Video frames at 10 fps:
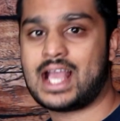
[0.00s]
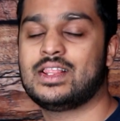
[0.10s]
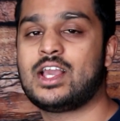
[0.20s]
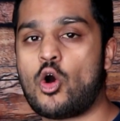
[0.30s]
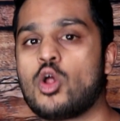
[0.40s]

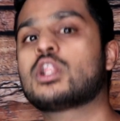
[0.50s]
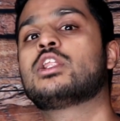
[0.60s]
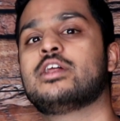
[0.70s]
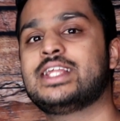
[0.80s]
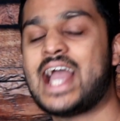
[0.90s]
and they all
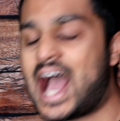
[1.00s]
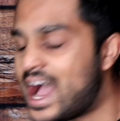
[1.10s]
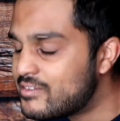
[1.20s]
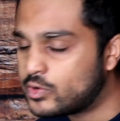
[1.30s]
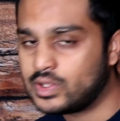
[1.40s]
clearly
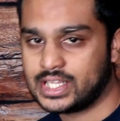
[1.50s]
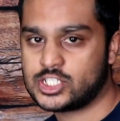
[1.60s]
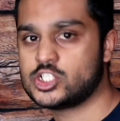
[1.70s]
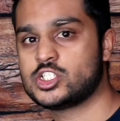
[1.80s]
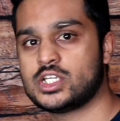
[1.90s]
have a
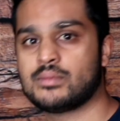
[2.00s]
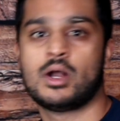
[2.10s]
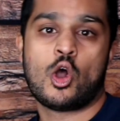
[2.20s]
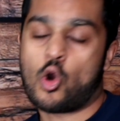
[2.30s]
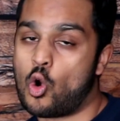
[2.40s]
relationship
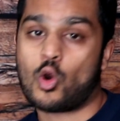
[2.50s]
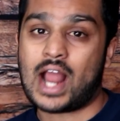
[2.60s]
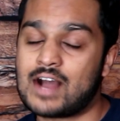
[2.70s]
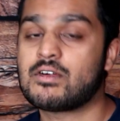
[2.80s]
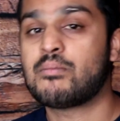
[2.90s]
or
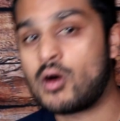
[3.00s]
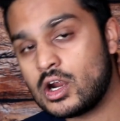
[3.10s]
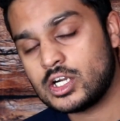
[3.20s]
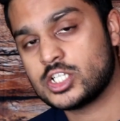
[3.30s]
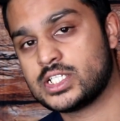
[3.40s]
have a
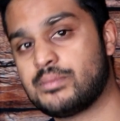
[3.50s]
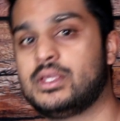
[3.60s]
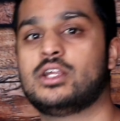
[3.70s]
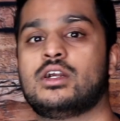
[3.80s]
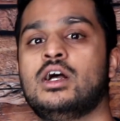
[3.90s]
partnership
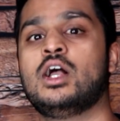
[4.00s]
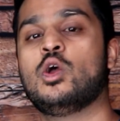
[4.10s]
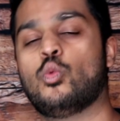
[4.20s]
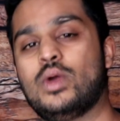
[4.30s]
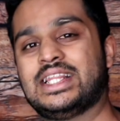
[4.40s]
here
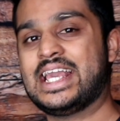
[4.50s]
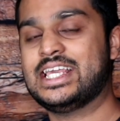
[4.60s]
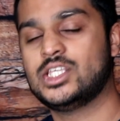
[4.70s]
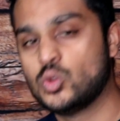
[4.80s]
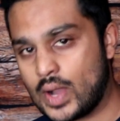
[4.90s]
with a
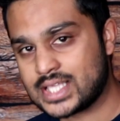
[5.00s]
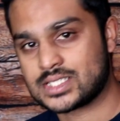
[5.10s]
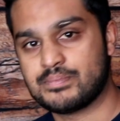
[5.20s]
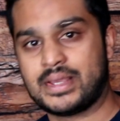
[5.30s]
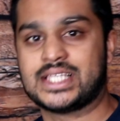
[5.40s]

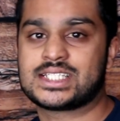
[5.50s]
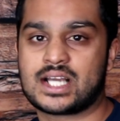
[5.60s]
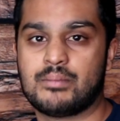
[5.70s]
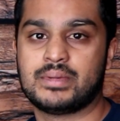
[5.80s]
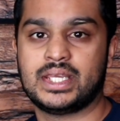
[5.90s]
US based
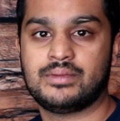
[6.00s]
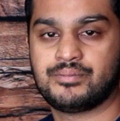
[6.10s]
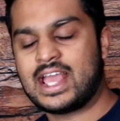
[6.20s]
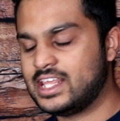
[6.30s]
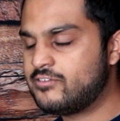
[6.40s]
company.
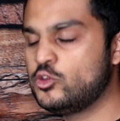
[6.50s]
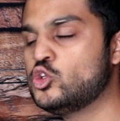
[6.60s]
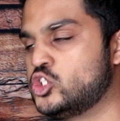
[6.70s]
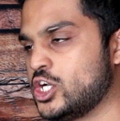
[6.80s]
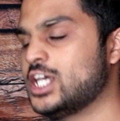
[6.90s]
And if
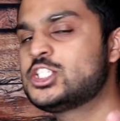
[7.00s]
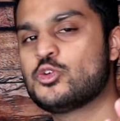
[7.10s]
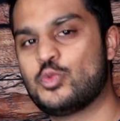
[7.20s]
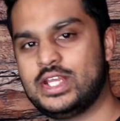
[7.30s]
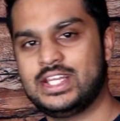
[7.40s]
you just
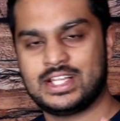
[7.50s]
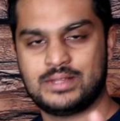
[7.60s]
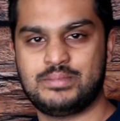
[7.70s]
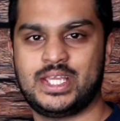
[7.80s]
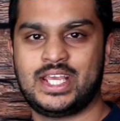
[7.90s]
read
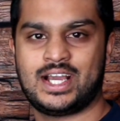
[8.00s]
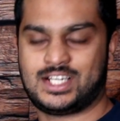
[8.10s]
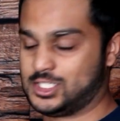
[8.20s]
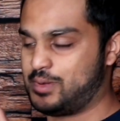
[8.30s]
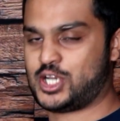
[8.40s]
the media
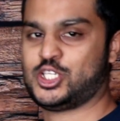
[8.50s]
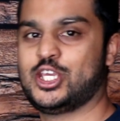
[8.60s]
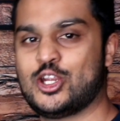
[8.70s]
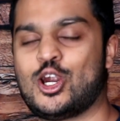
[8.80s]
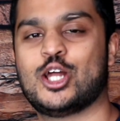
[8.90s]
and especially
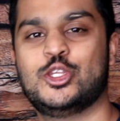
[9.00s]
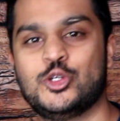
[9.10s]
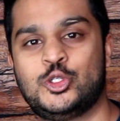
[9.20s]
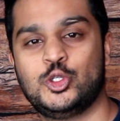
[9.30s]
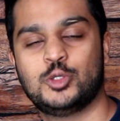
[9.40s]
here on
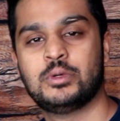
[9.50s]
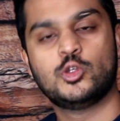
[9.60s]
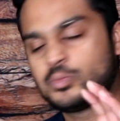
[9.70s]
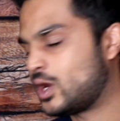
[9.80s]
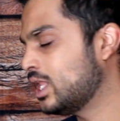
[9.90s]
YouTube,
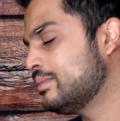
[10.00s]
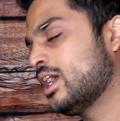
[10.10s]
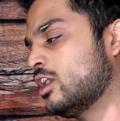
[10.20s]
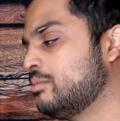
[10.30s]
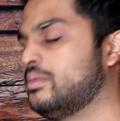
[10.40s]
you'll probably be
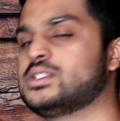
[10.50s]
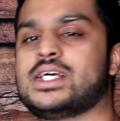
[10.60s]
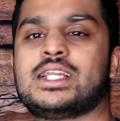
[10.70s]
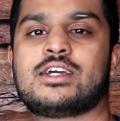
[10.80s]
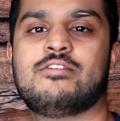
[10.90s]

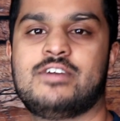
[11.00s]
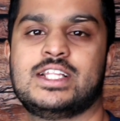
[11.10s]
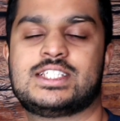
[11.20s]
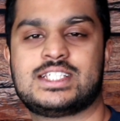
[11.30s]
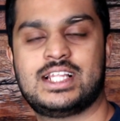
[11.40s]
100%
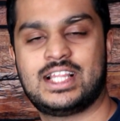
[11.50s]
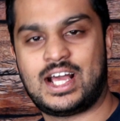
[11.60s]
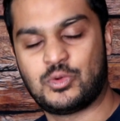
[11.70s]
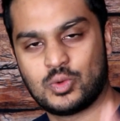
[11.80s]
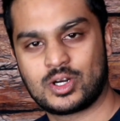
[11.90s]
convinced
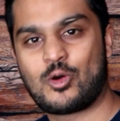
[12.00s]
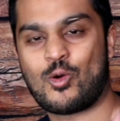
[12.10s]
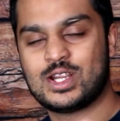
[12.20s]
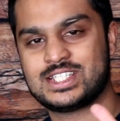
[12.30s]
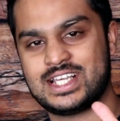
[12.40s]
that
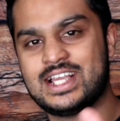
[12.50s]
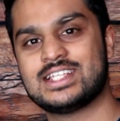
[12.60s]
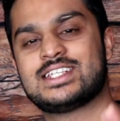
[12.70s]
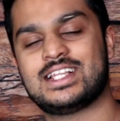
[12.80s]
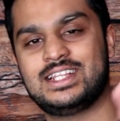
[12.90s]
Workhorse
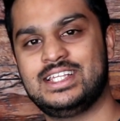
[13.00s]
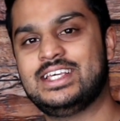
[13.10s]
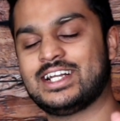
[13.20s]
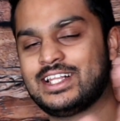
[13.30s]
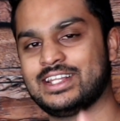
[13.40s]
is
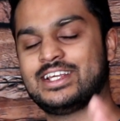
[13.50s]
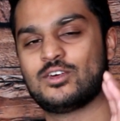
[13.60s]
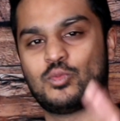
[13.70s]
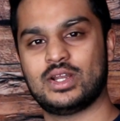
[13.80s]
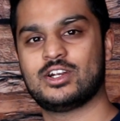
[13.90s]
the
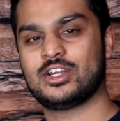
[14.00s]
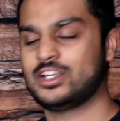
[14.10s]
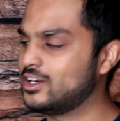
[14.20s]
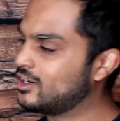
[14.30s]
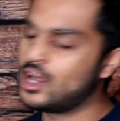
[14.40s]
clear winner
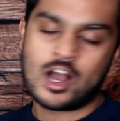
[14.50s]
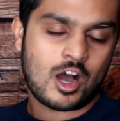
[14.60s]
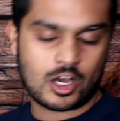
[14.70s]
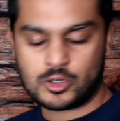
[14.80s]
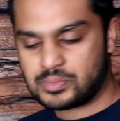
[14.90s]
here.
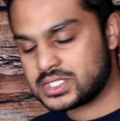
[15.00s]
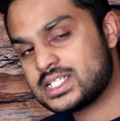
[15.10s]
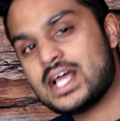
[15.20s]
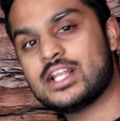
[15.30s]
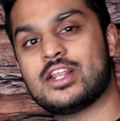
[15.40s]

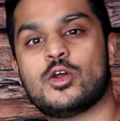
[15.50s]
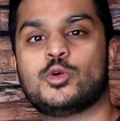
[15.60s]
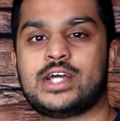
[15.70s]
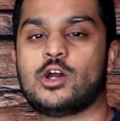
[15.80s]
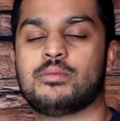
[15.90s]
100%
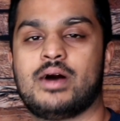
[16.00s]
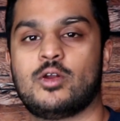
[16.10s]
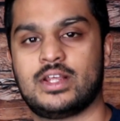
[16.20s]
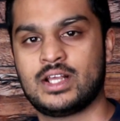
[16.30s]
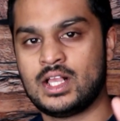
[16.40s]
no doubt
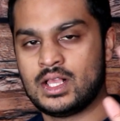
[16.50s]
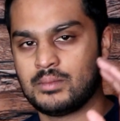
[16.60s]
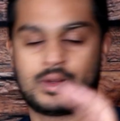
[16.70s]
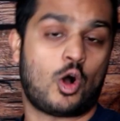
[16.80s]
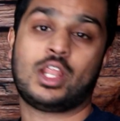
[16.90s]
about it. But